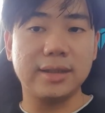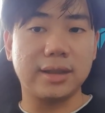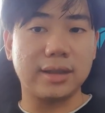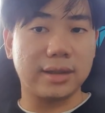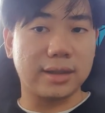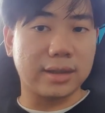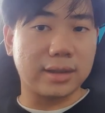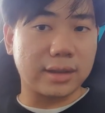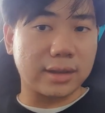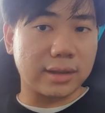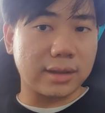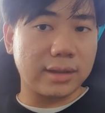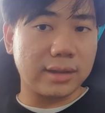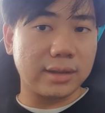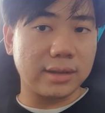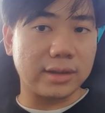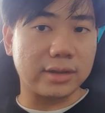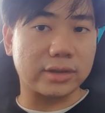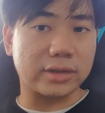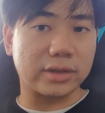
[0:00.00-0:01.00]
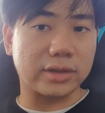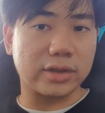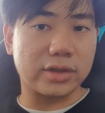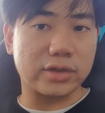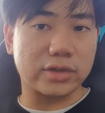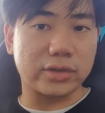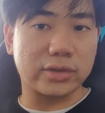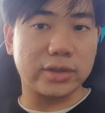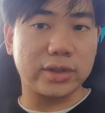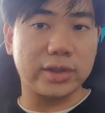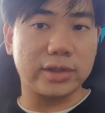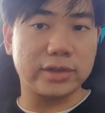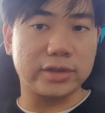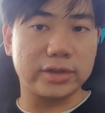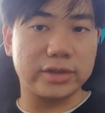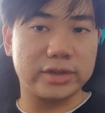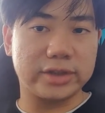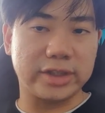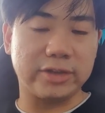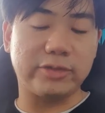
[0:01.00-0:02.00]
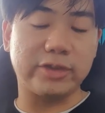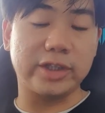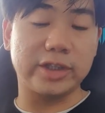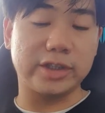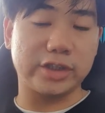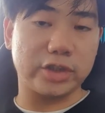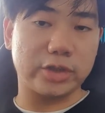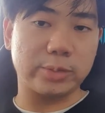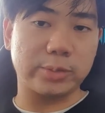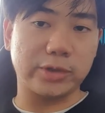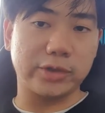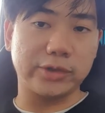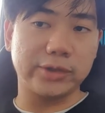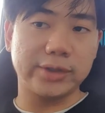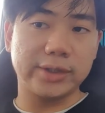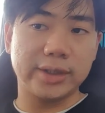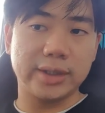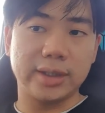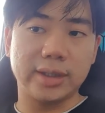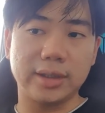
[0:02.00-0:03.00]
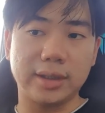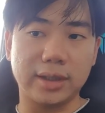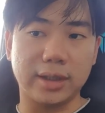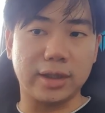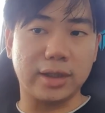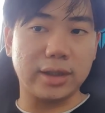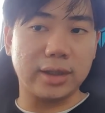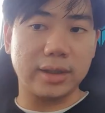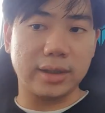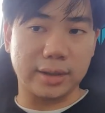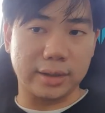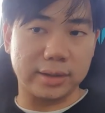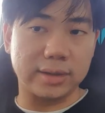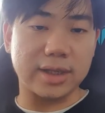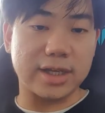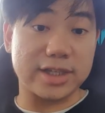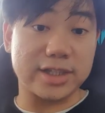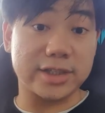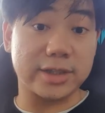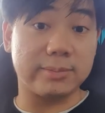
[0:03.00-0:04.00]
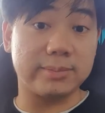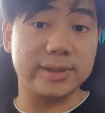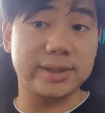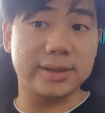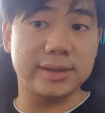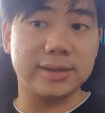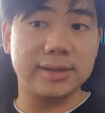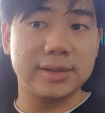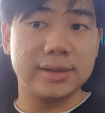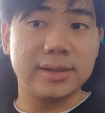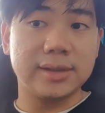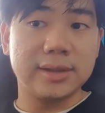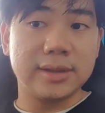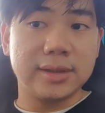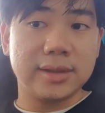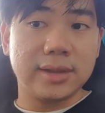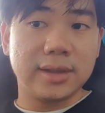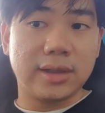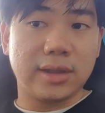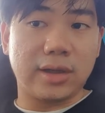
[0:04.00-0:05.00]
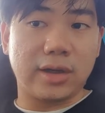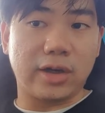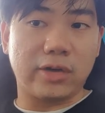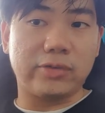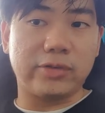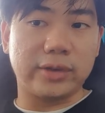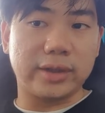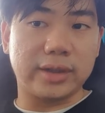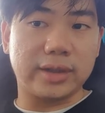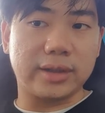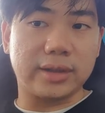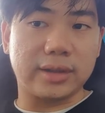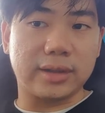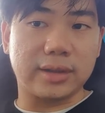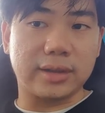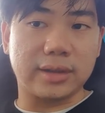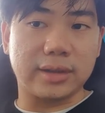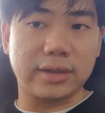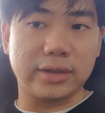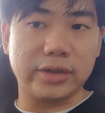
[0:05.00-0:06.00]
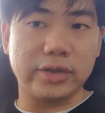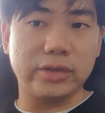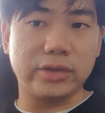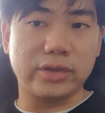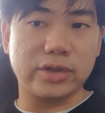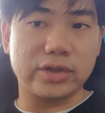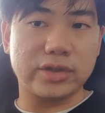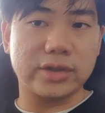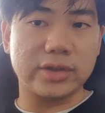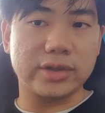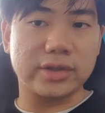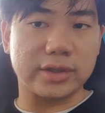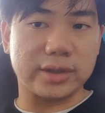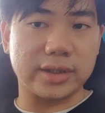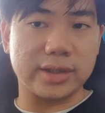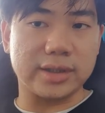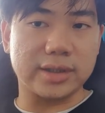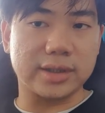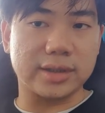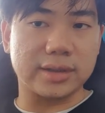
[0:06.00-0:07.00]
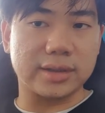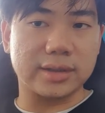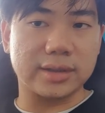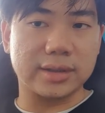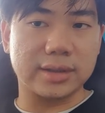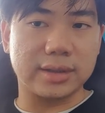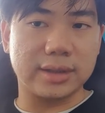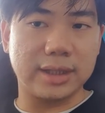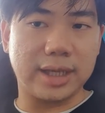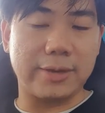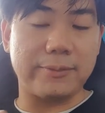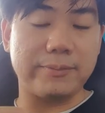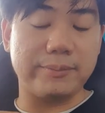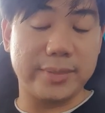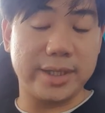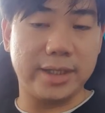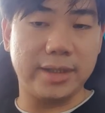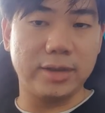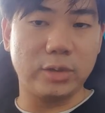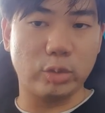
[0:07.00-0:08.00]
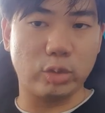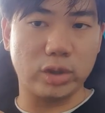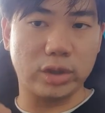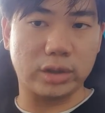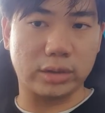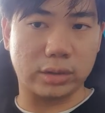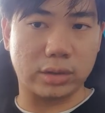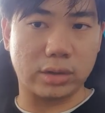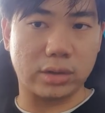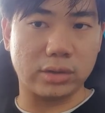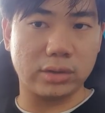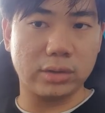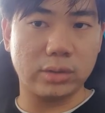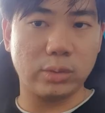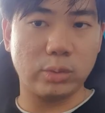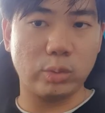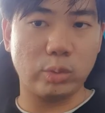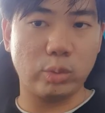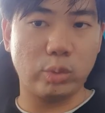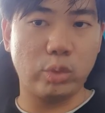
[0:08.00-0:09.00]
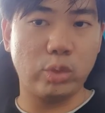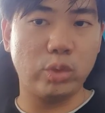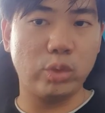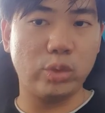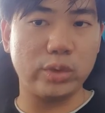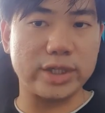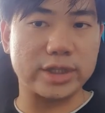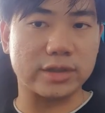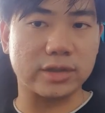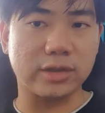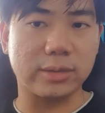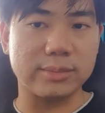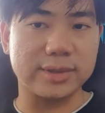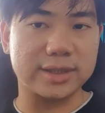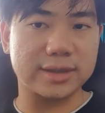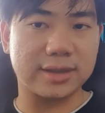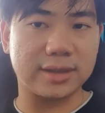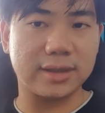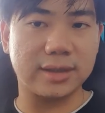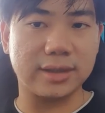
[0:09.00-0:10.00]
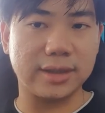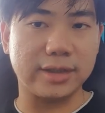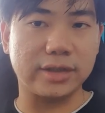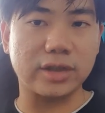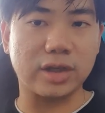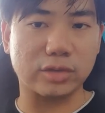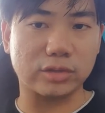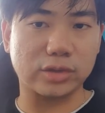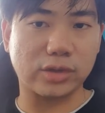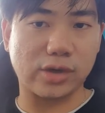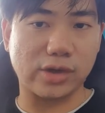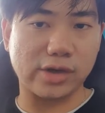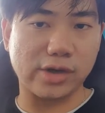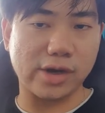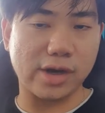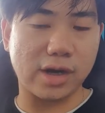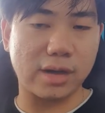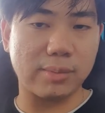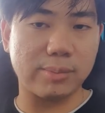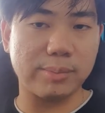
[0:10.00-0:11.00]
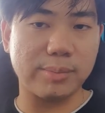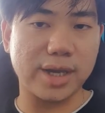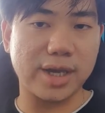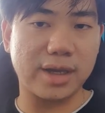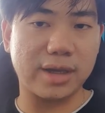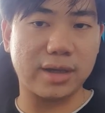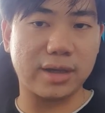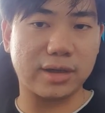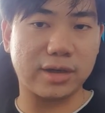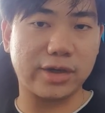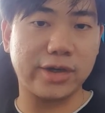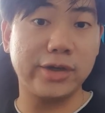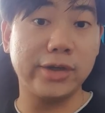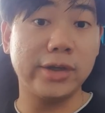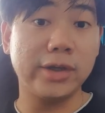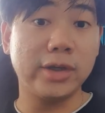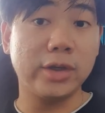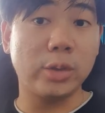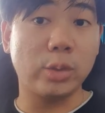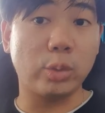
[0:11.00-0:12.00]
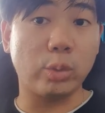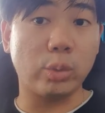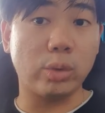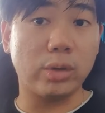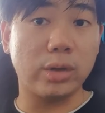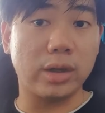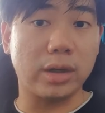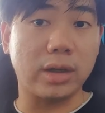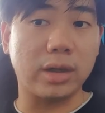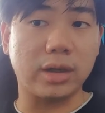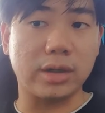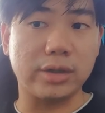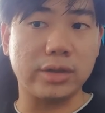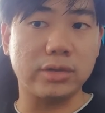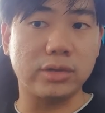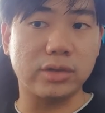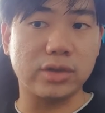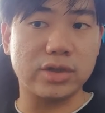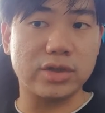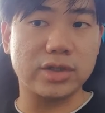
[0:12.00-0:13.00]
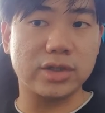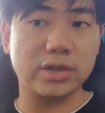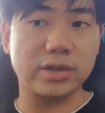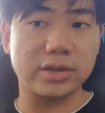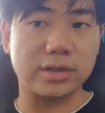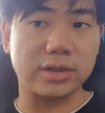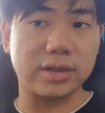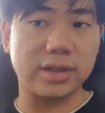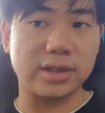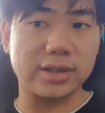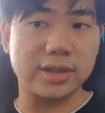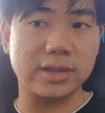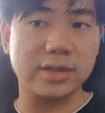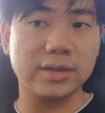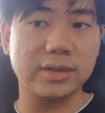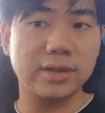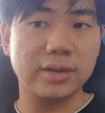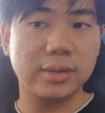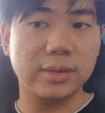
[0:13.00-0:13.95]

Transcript: a international civil dispute. An example of a Indonesian citizen like me, Wilton, who is domiciled in Australia, marry a Indonesian citizen,